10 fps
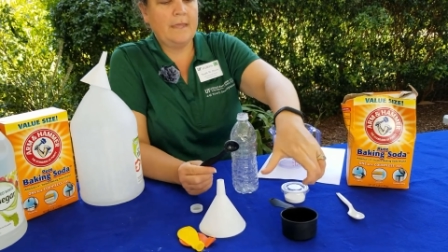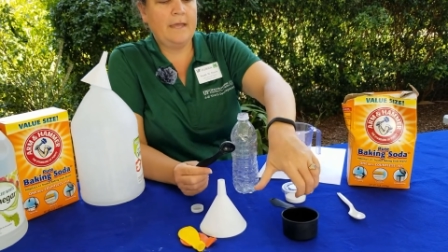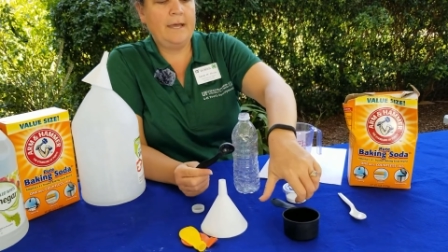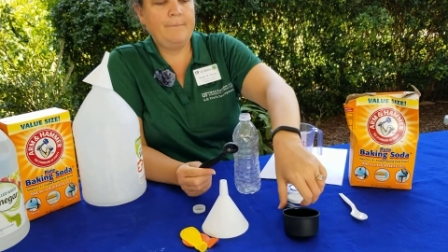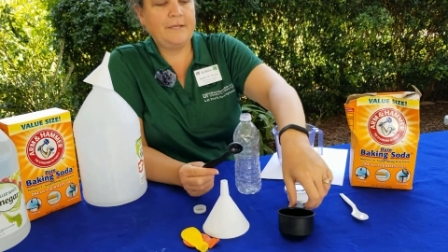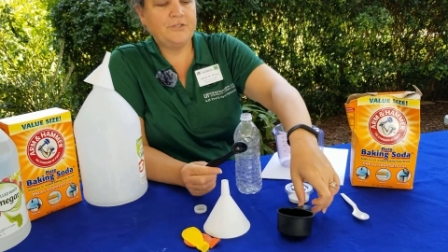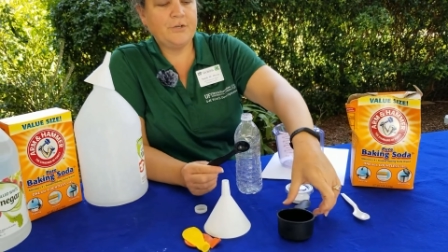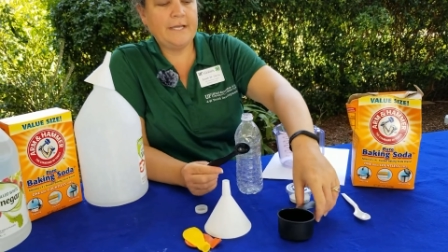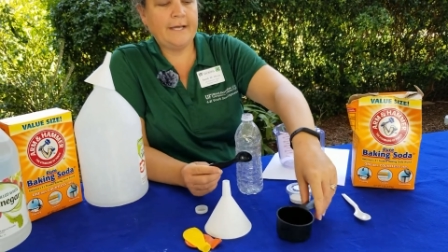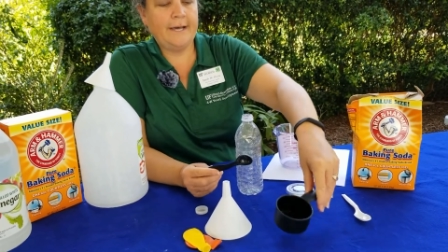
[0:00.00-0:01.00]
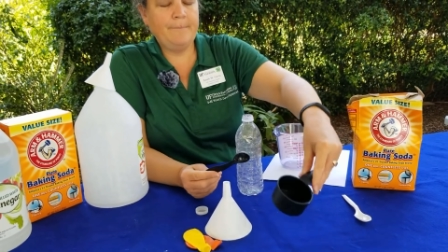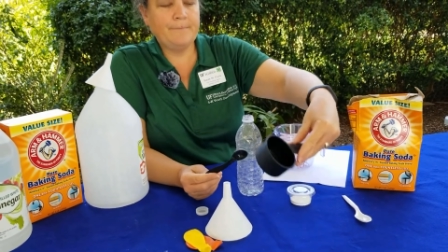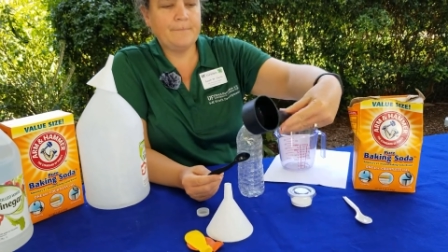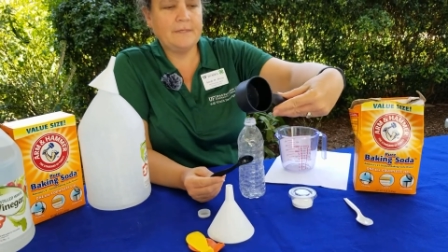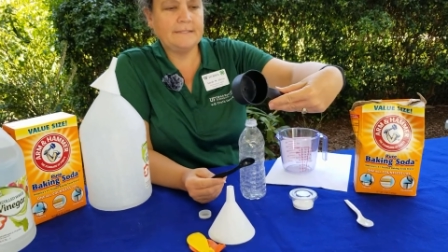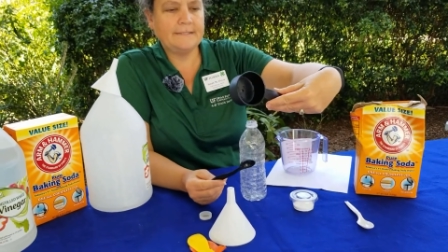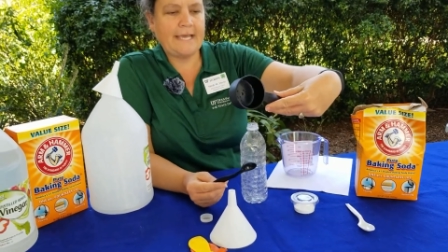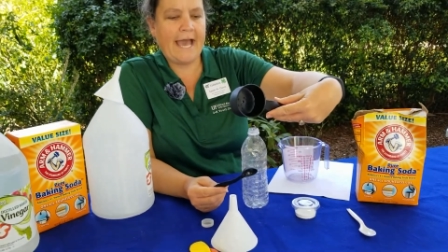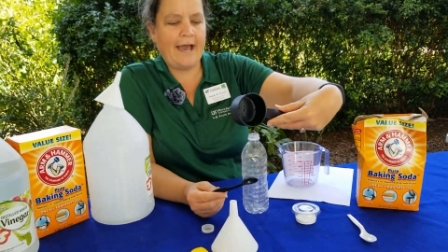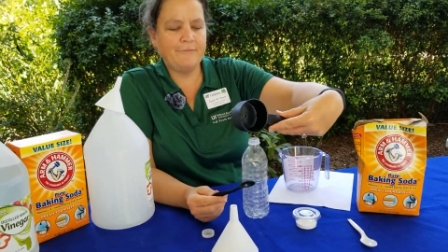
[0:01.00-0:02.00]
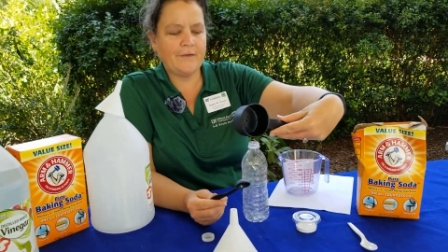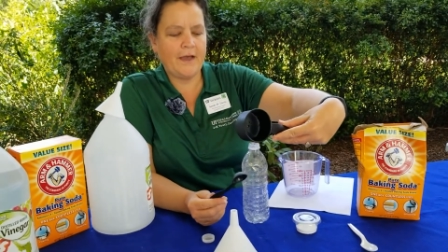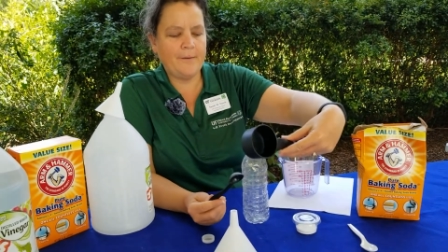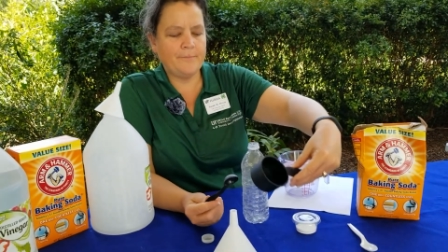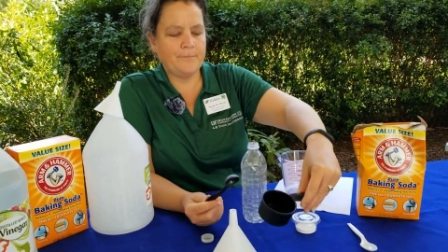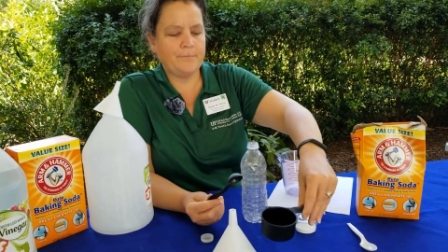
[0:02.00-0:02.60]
A measuring cup, this is a half cup.